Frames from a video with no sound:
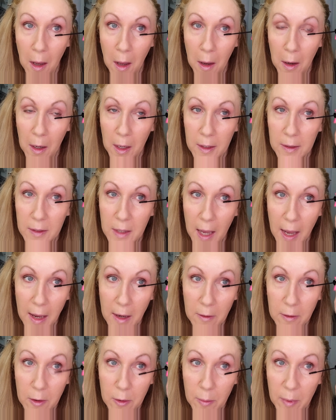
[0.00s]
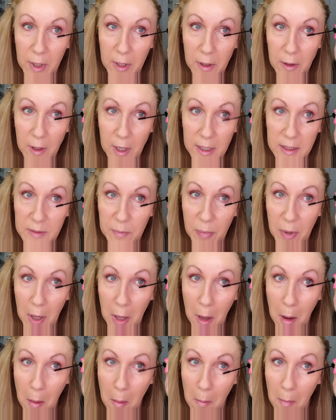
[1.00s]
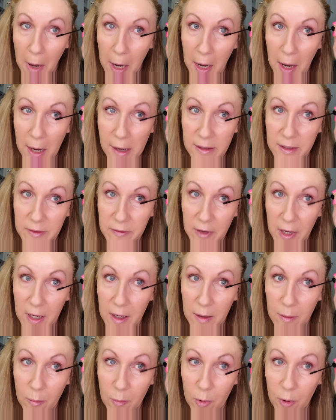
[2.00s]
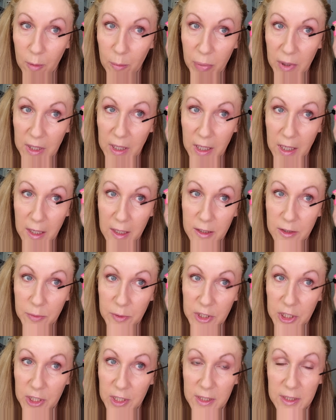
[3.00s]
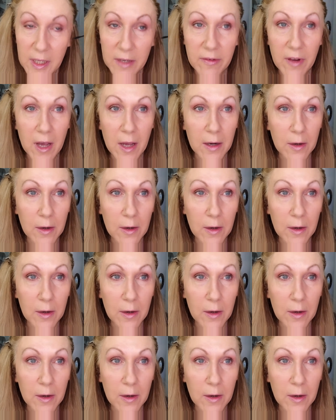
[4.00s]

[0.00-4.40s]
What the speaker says: because I don't know about you guys, but my eyes have gotten more blinky and twitchy as I've gotten